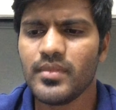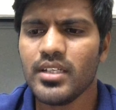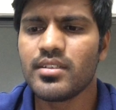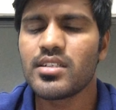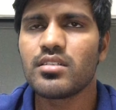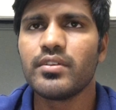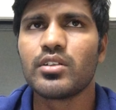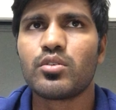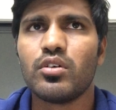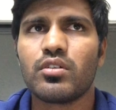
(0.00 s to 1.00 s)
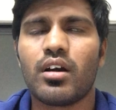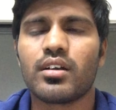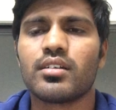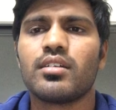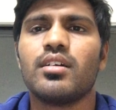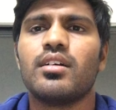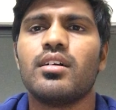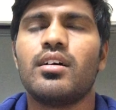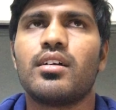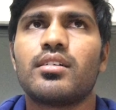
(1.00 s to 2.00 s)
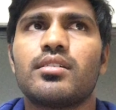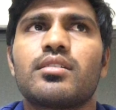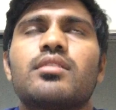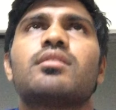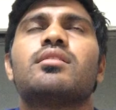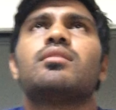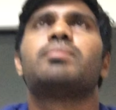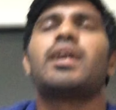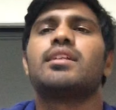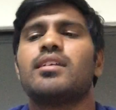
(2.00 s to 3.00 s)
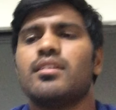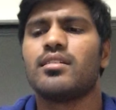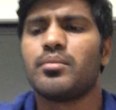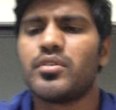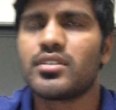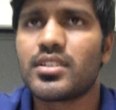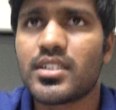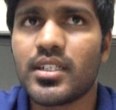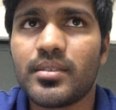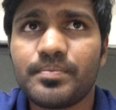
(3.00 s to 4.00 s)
system will go wrong. And planning is about